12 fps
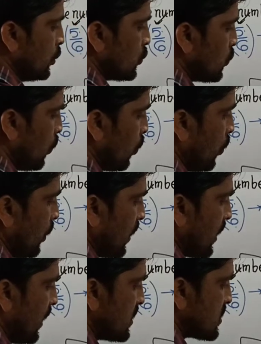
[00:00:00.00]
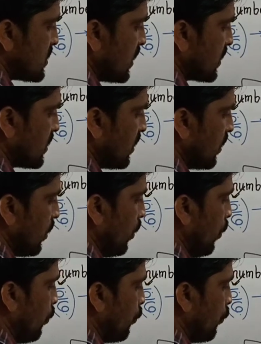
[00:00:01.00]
So consider the